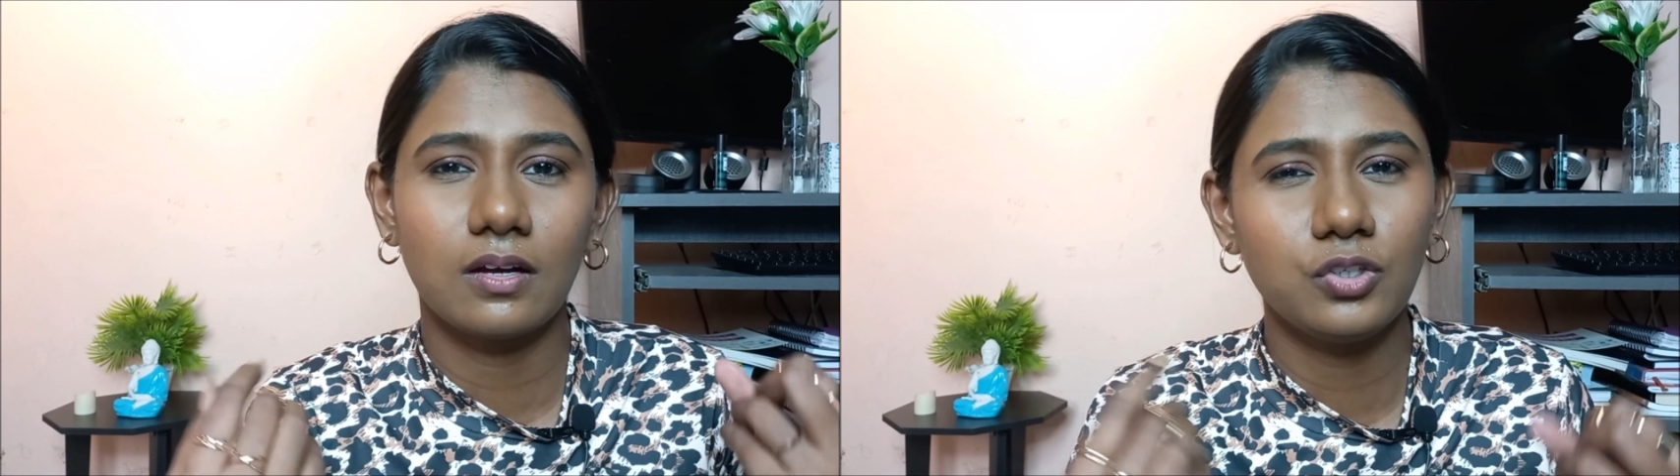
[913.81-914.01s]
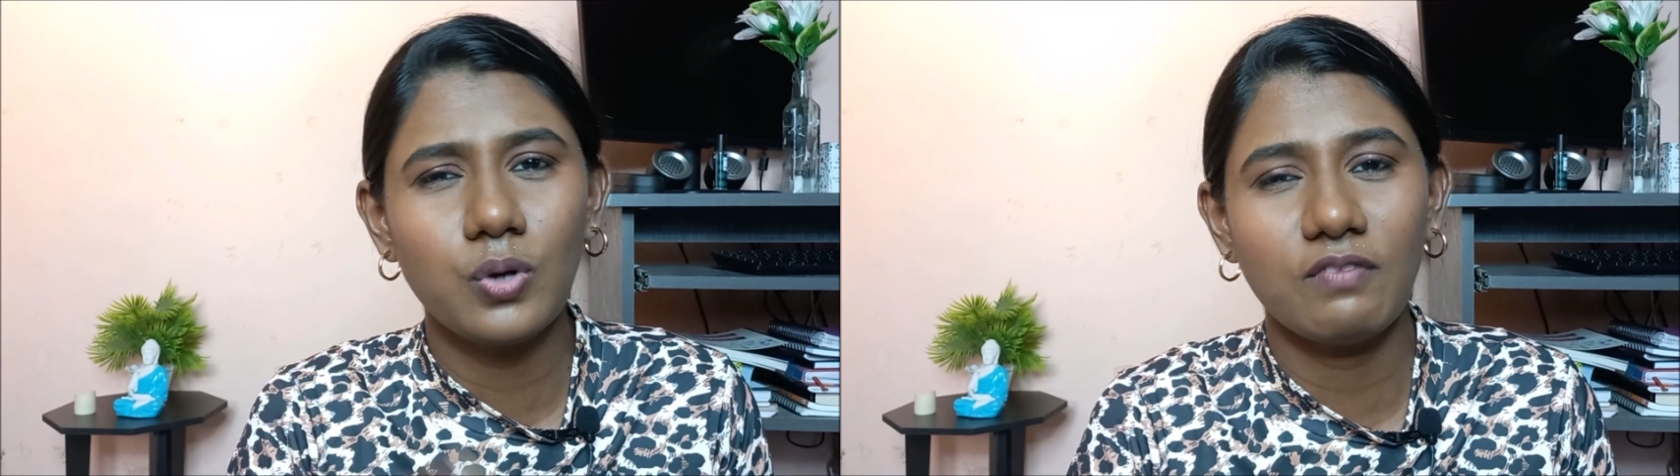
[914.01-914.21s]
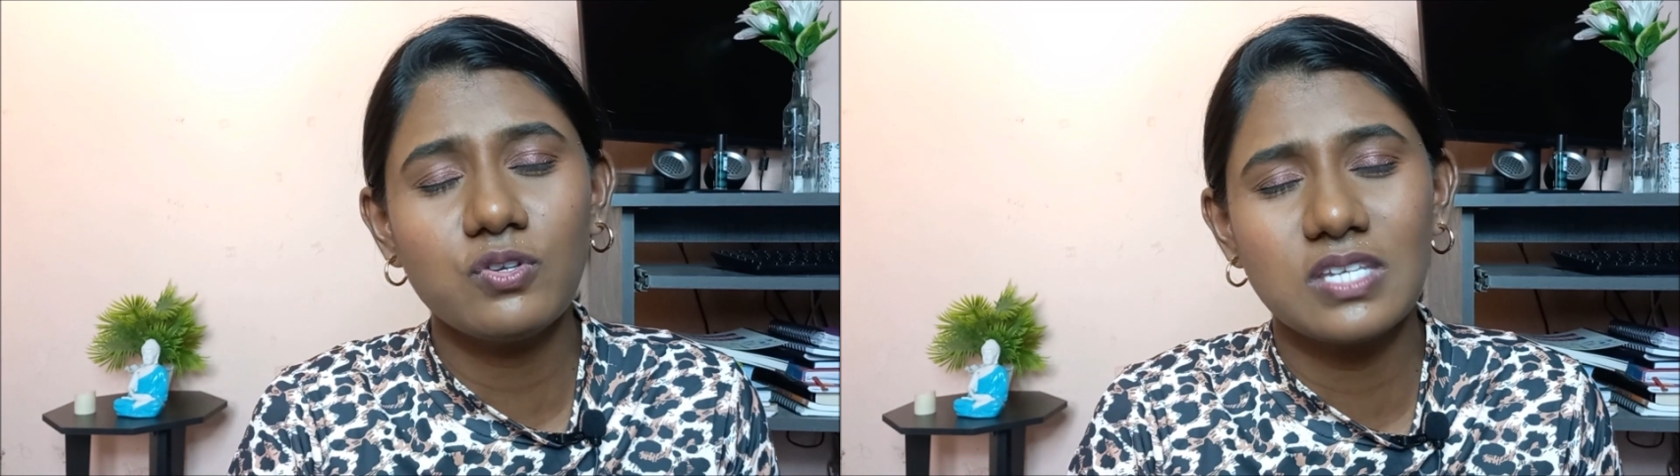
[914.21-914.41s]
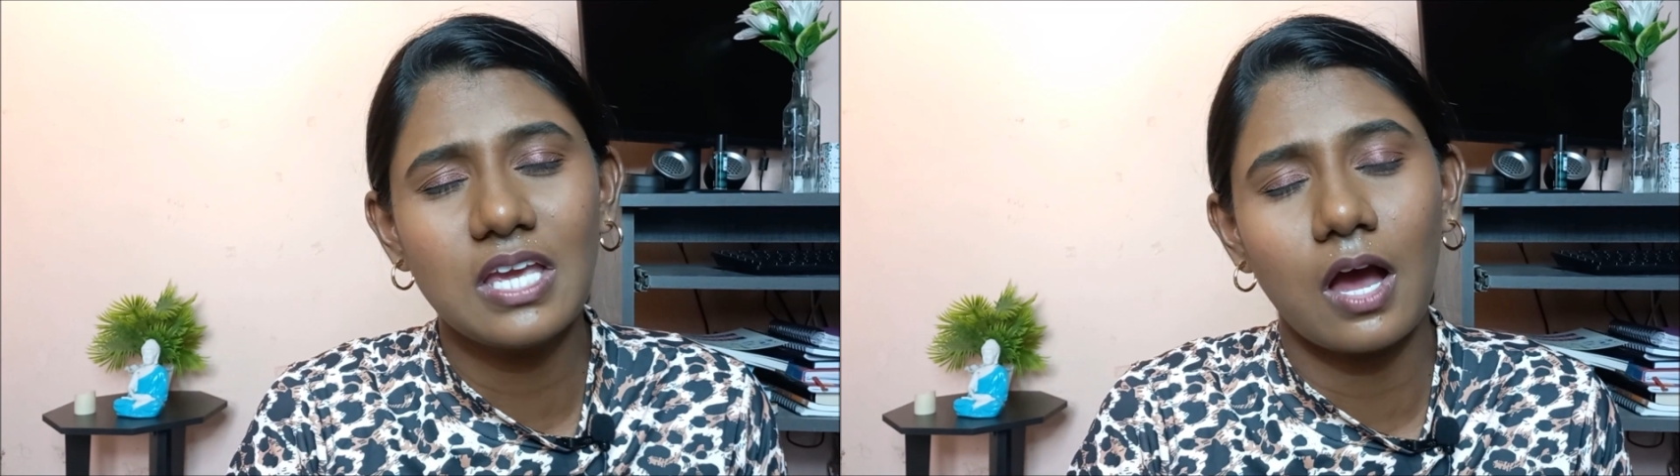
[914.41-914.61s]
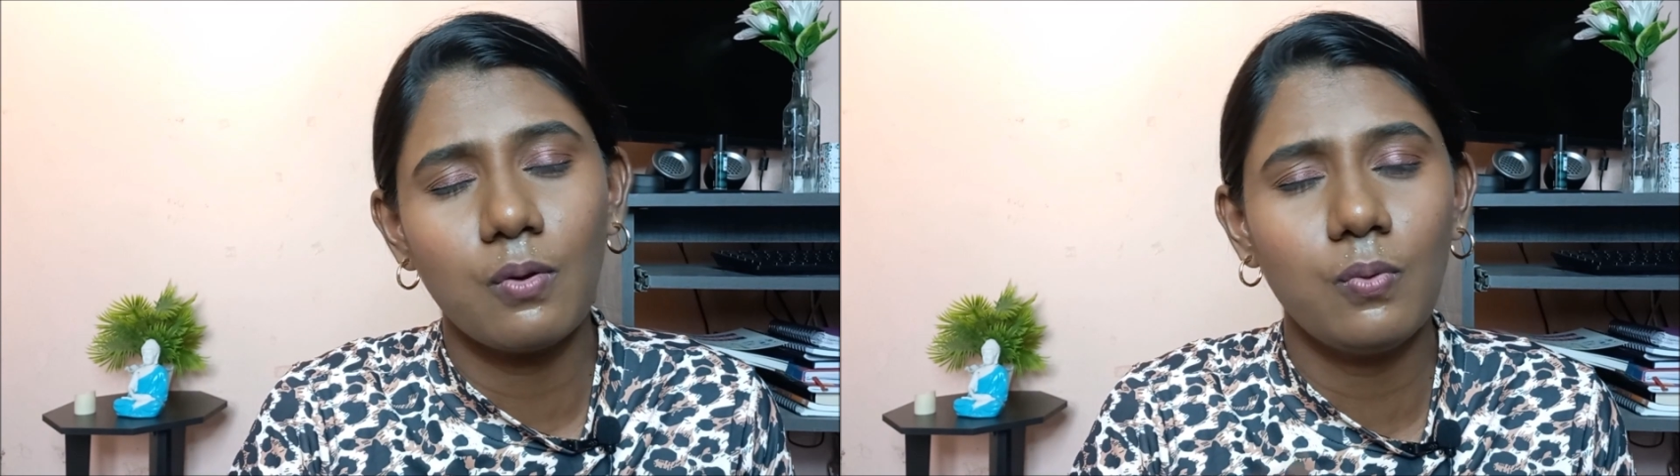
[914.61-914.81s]
you have to see
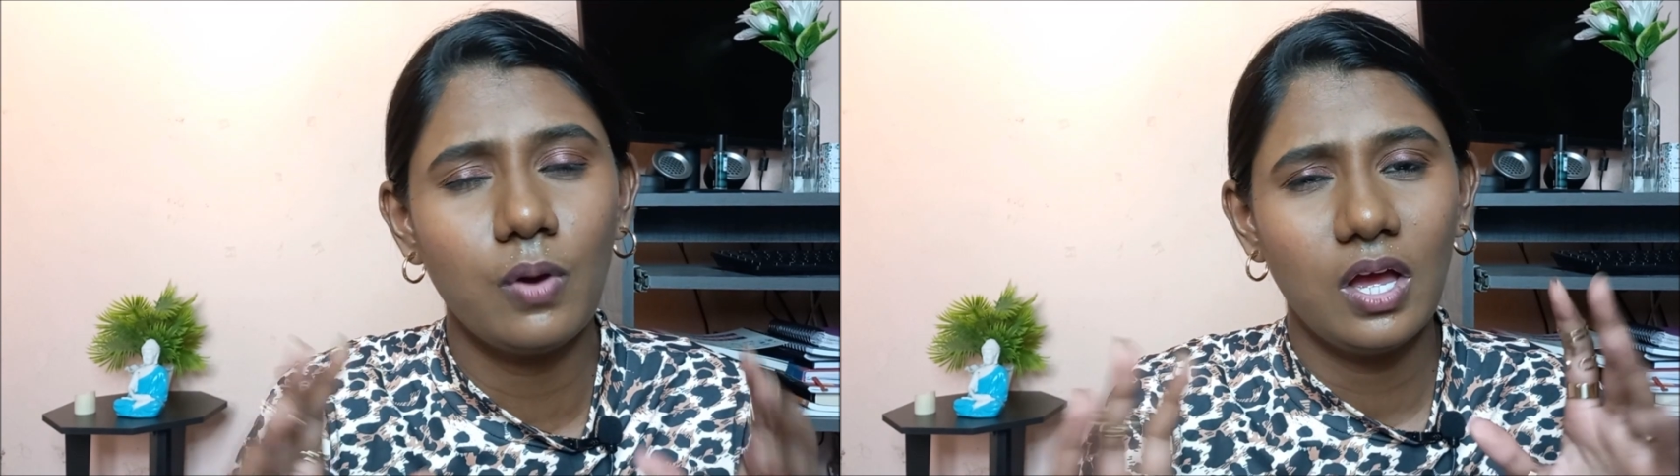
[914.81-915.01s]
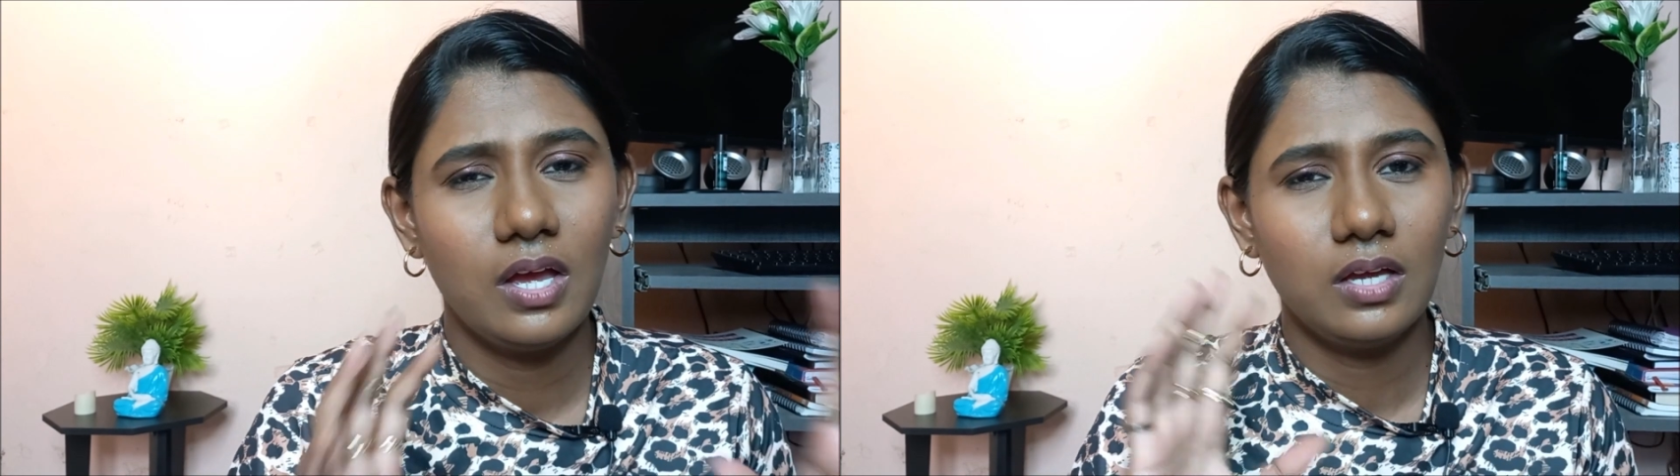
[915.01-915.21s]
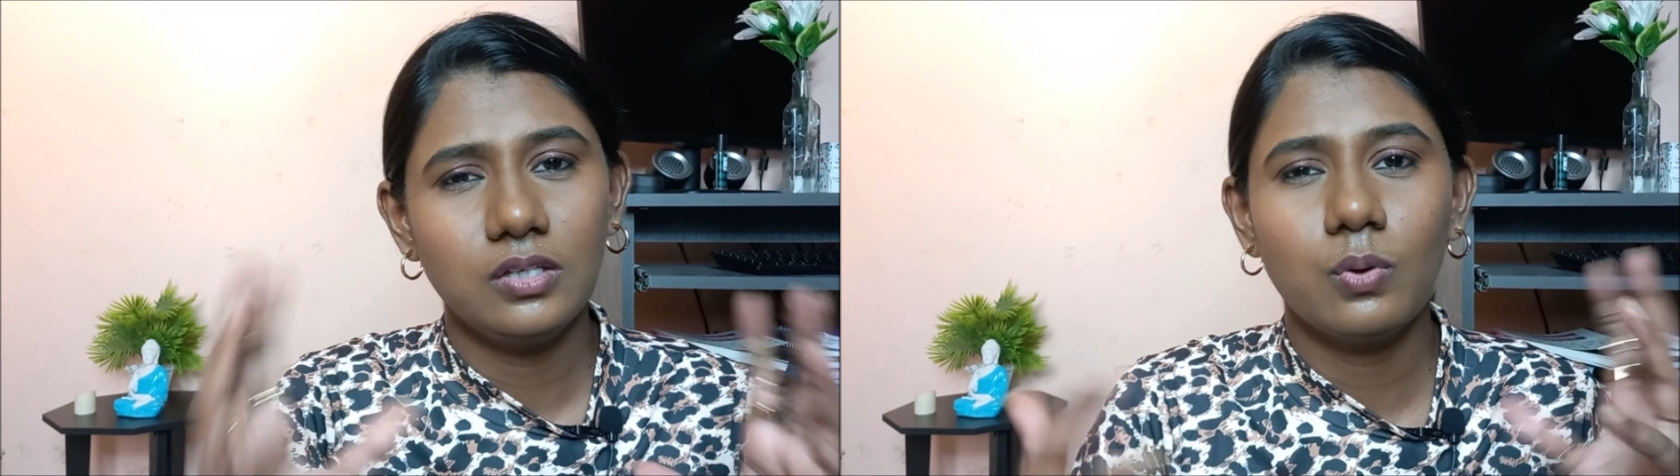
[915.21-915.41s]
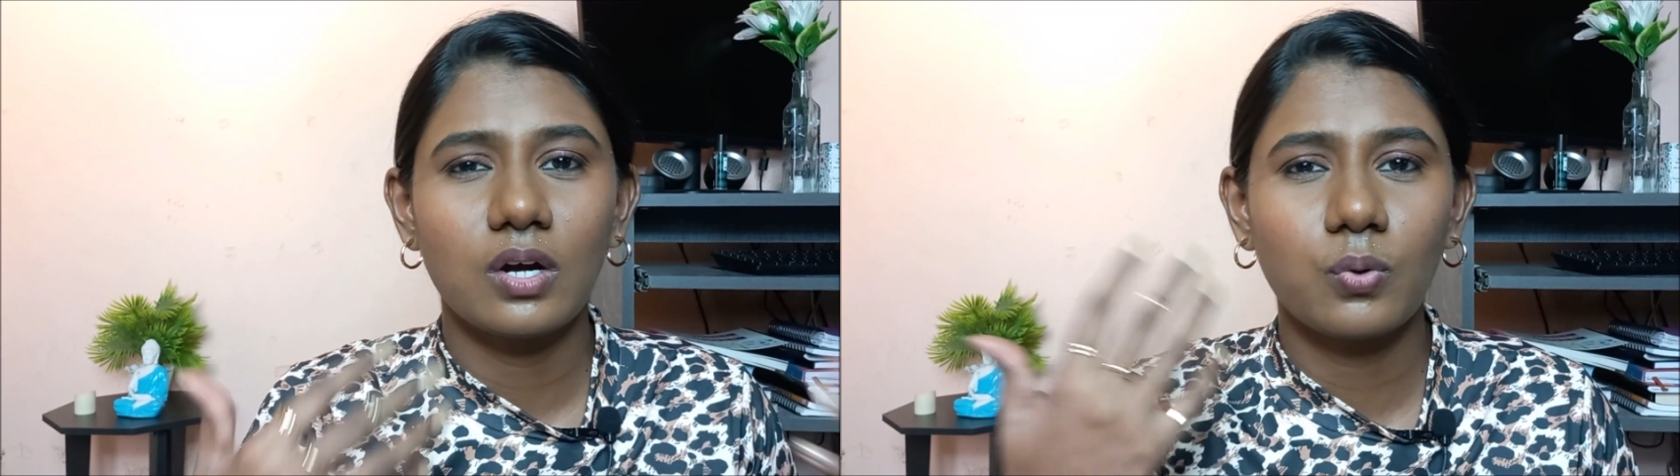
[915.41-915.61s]
how you are